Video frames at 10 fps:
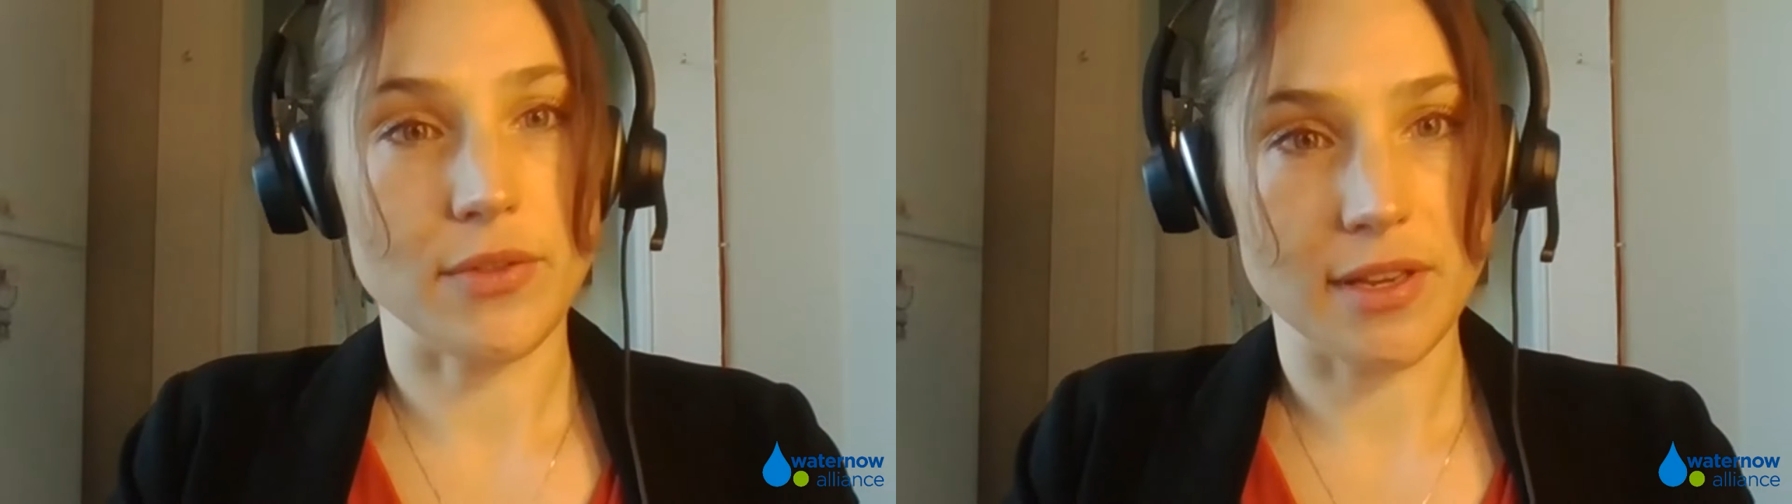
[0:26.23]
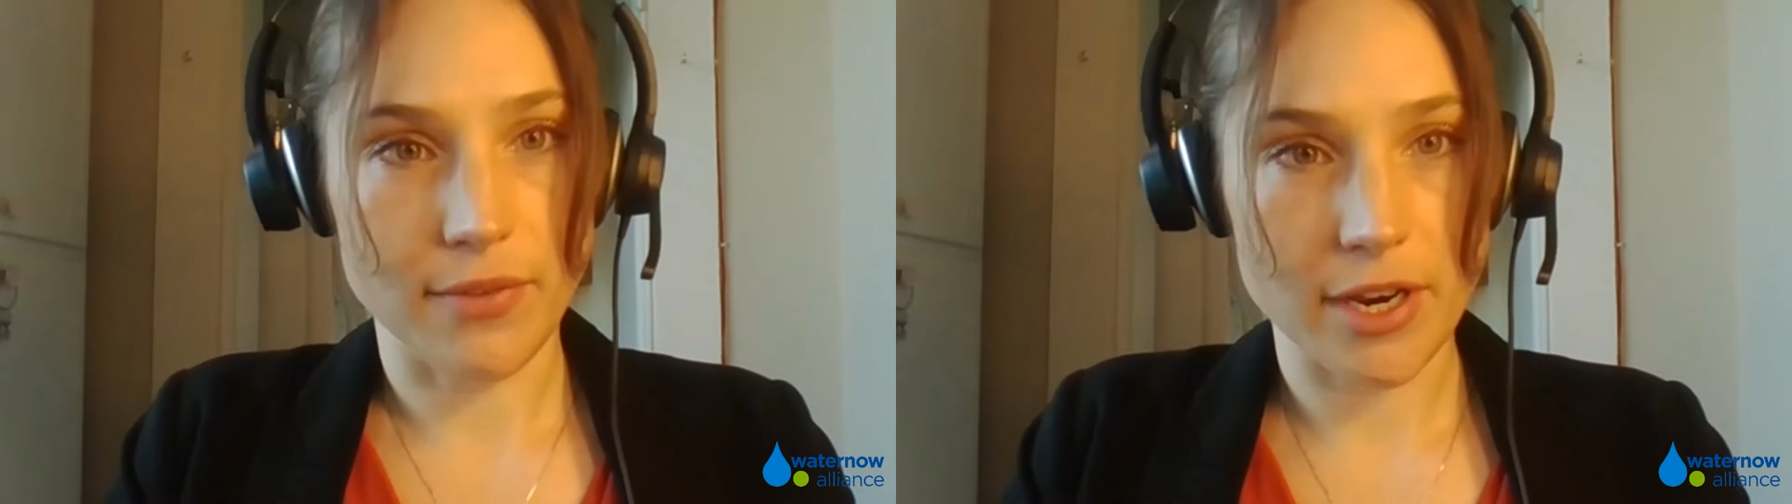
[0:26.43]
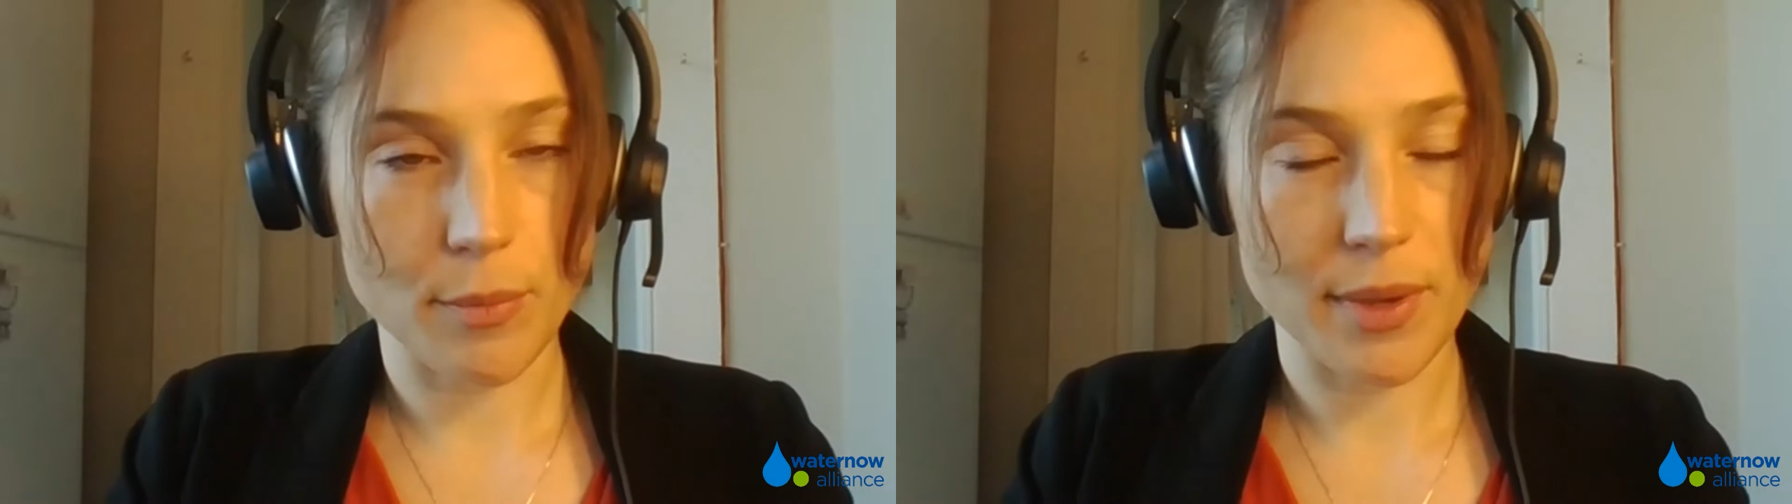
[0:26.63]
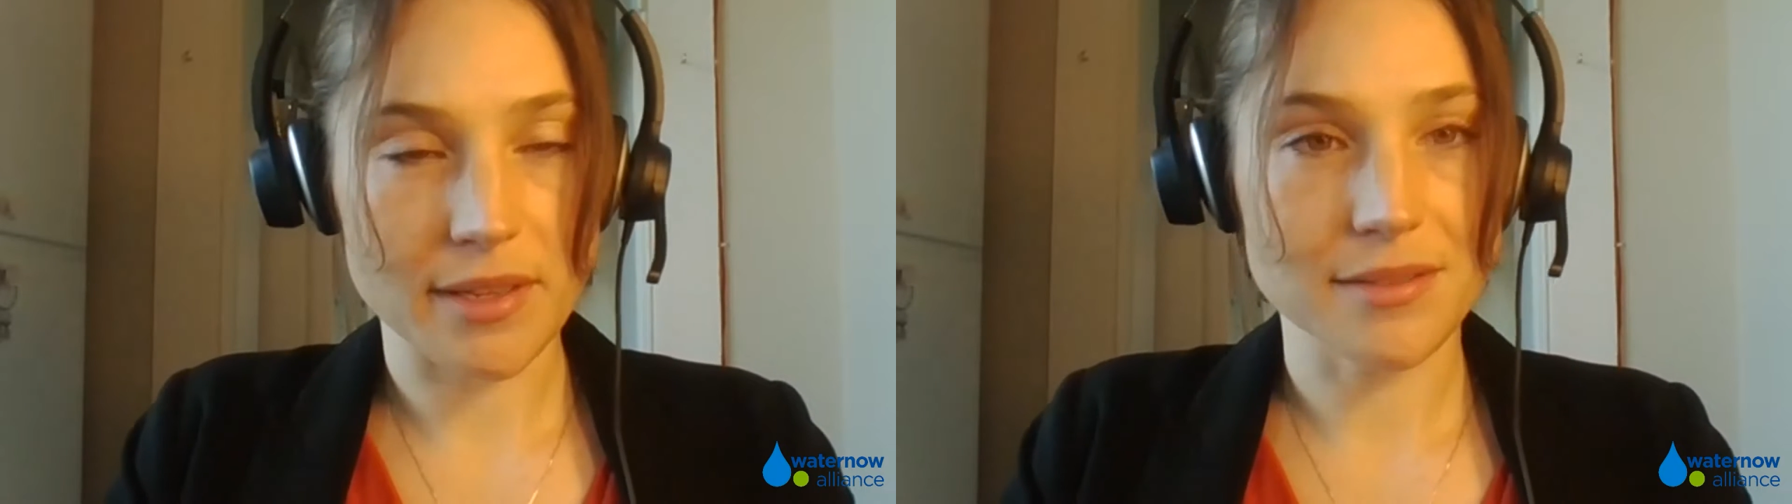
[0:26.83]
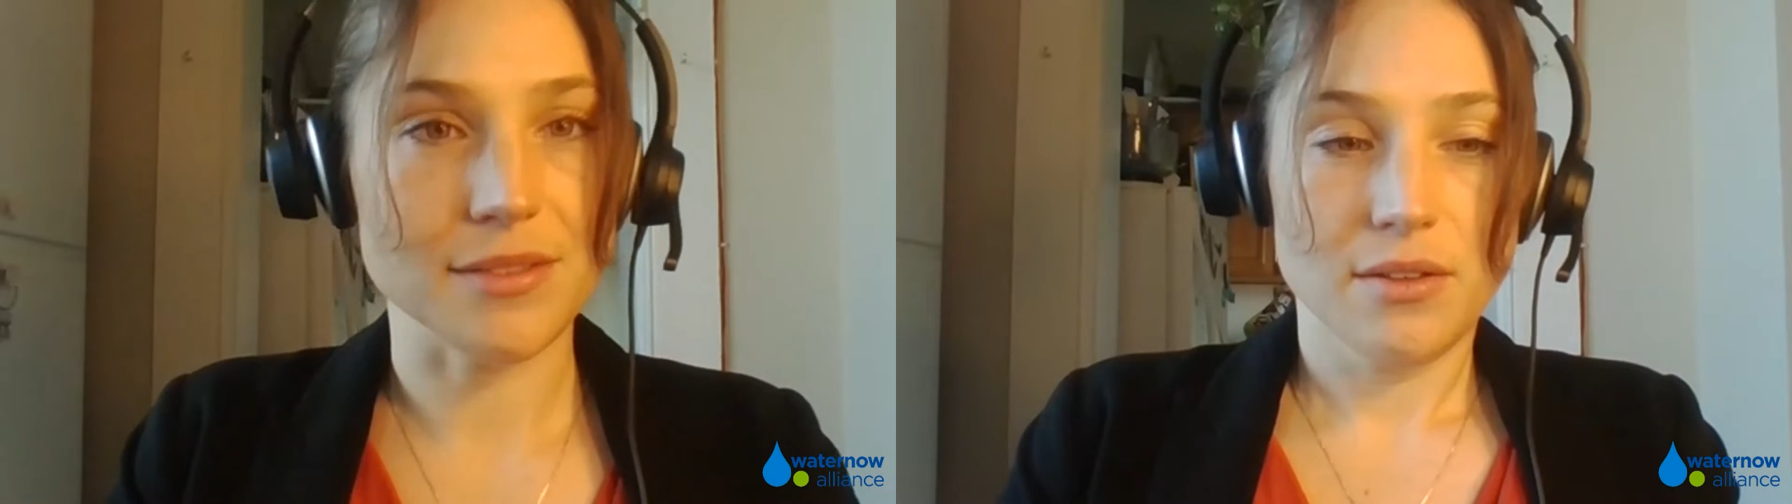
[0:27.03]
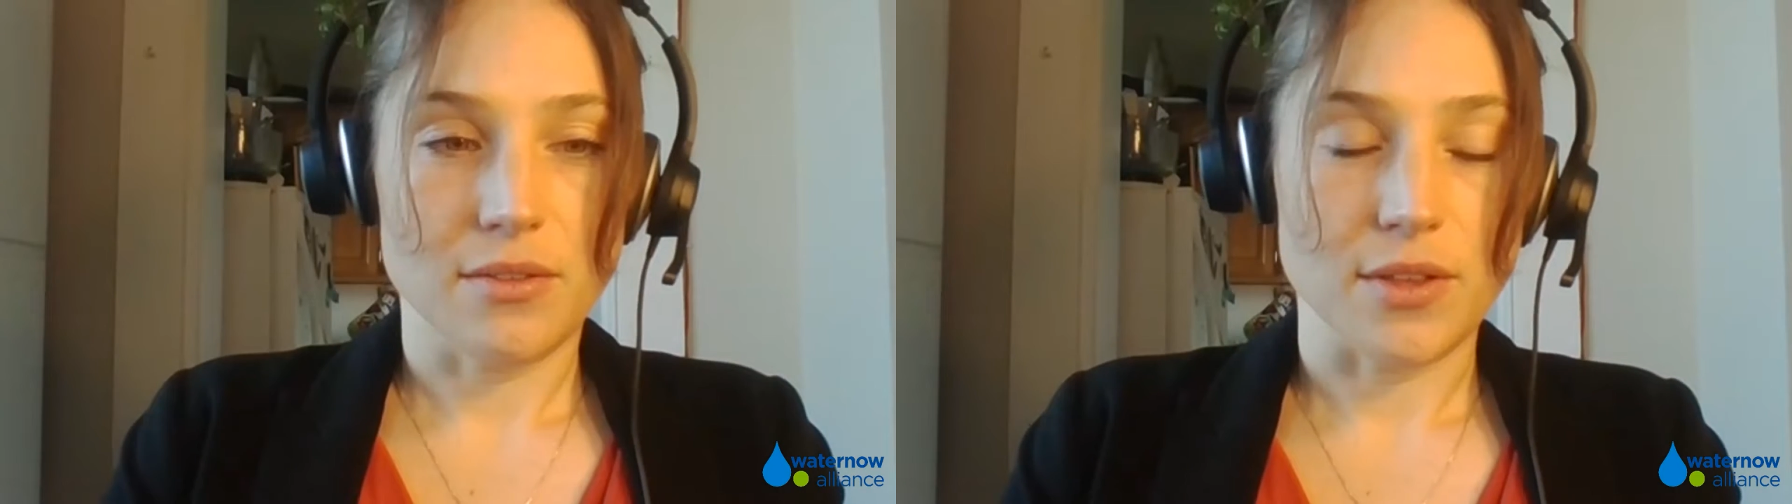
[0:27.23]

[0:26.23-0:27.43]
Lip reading: the environment.